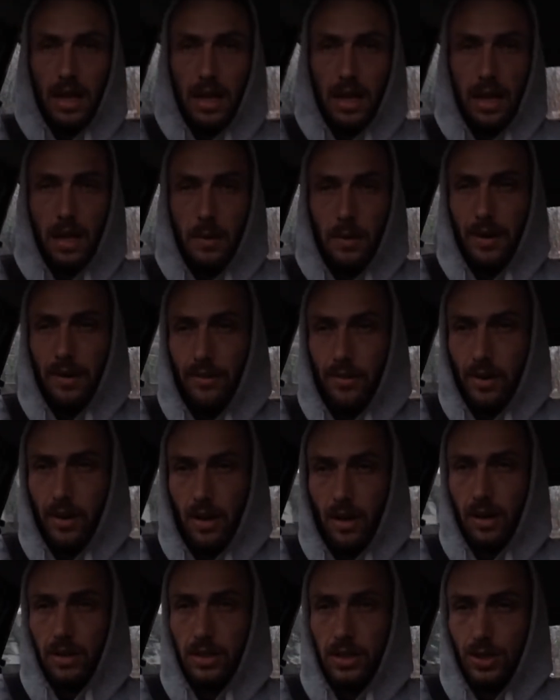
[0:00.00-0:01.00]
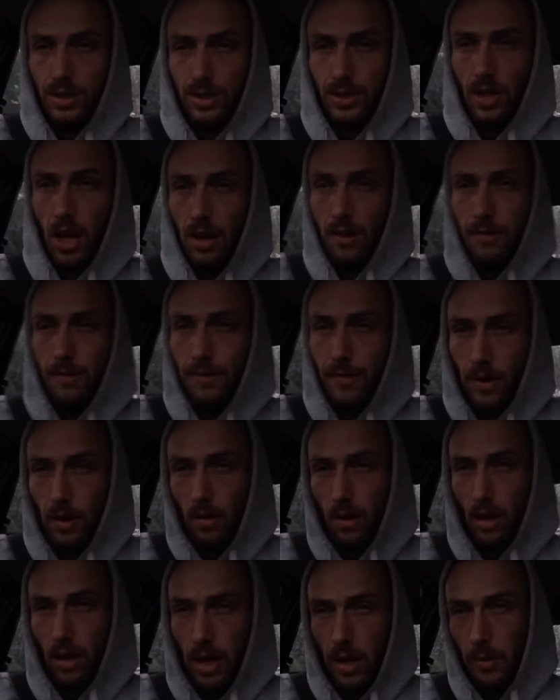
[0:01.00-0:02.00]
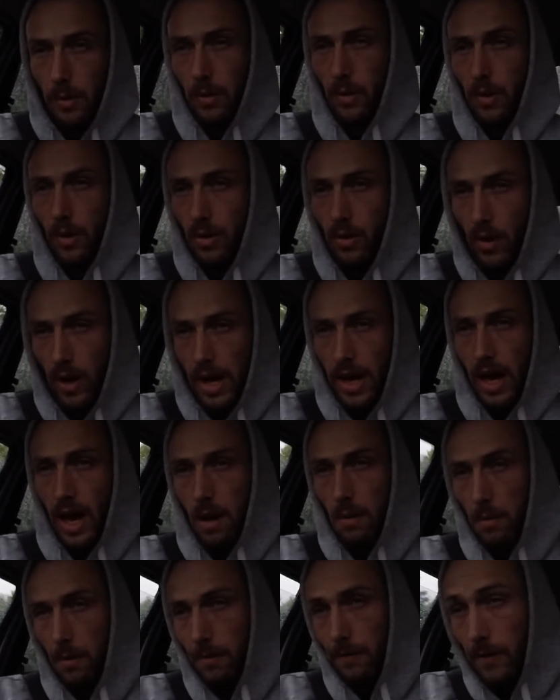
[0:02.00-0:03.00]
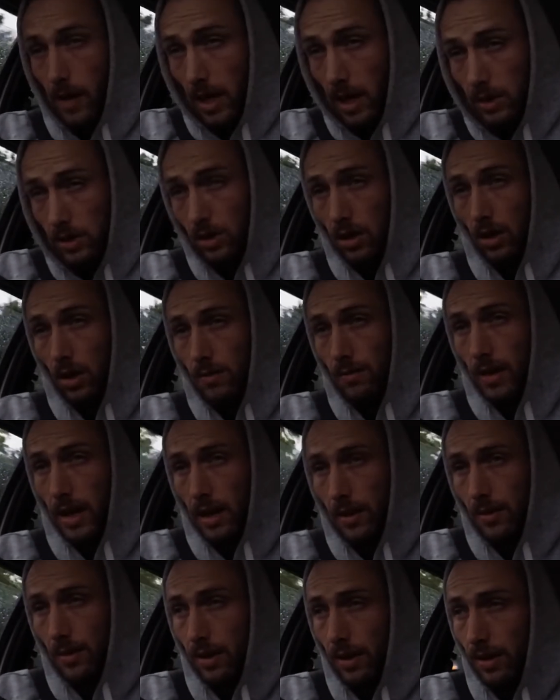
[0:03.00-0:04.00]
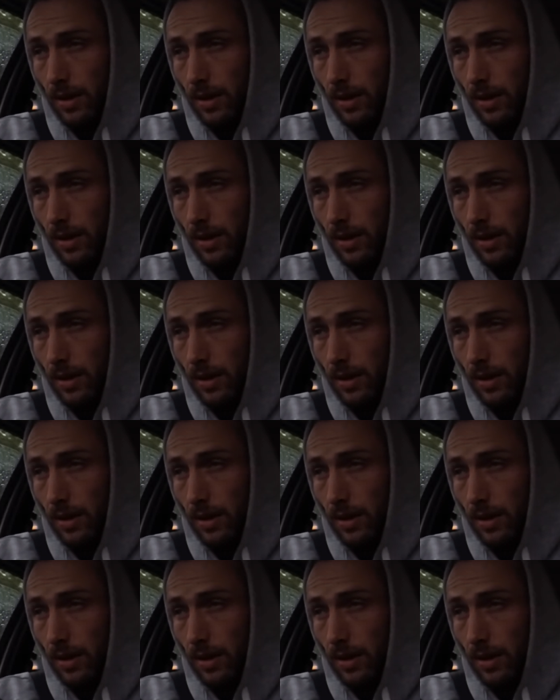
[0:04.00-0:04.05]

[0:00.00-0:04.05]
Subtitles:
However, I just don't feel like they were a great help the first time round,